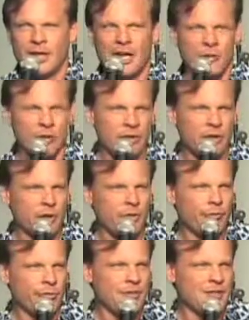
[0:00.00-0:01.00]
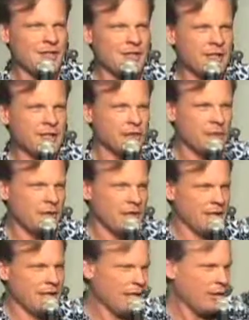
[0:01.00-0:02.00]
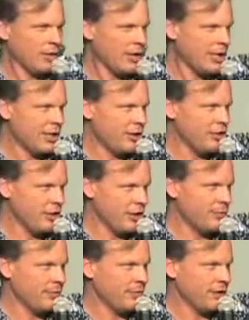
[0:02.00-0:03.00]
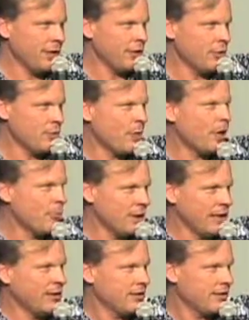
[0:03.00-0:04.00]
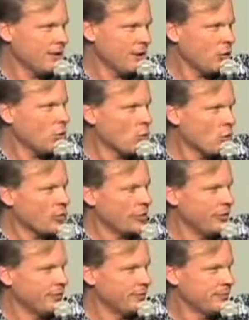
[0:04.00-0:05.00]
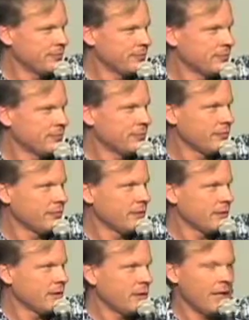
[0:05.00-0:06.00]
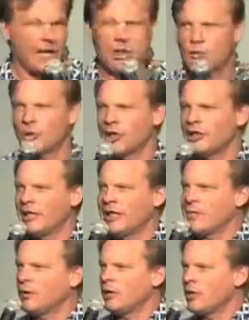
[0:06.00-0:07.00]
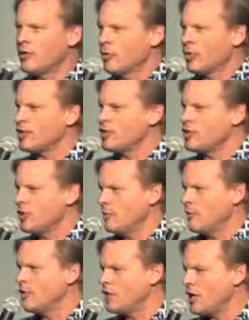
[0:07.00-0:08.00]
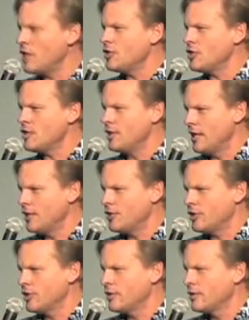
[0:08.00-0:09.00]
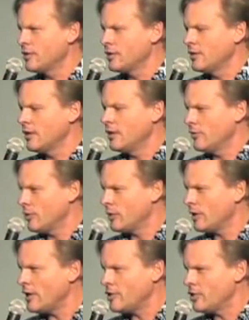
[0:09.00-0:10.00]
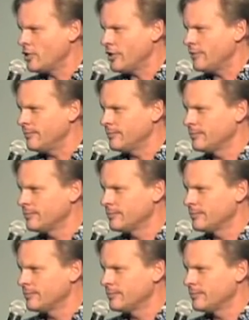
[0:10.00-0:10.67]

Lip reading: And when you go from being single to being in a relationship, it goes public to the whole world. And you put a label on the relationship that changes the nature of your relationship.